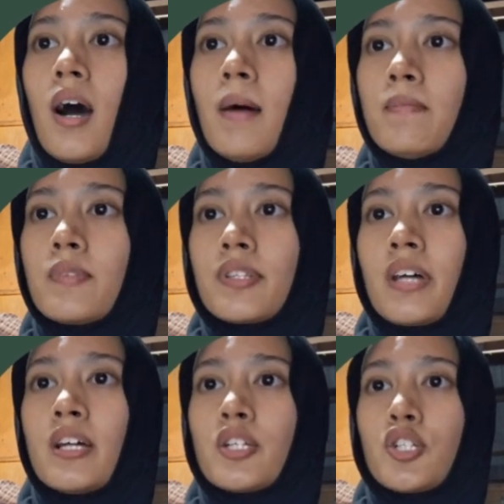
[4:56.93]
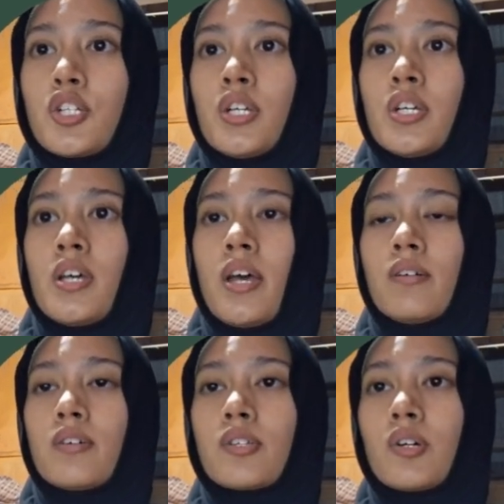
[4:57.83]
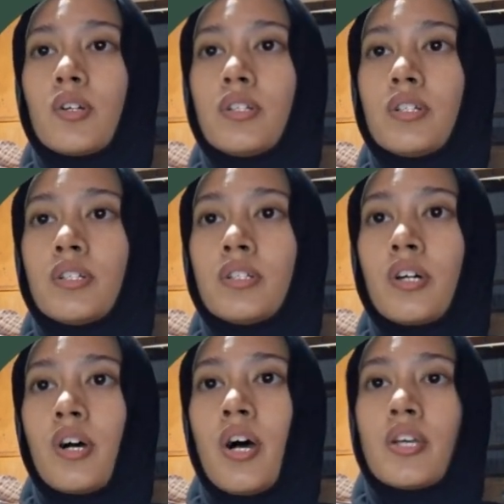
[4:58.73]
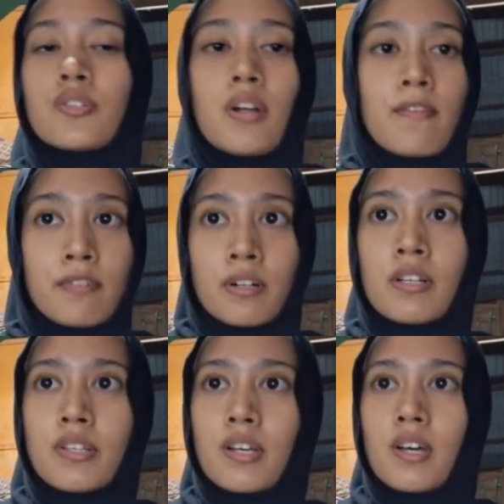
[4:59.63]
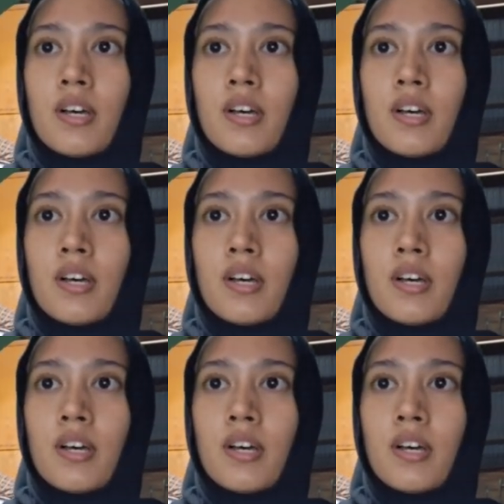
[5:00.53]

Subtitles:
up, style sheet, and also the hash reference.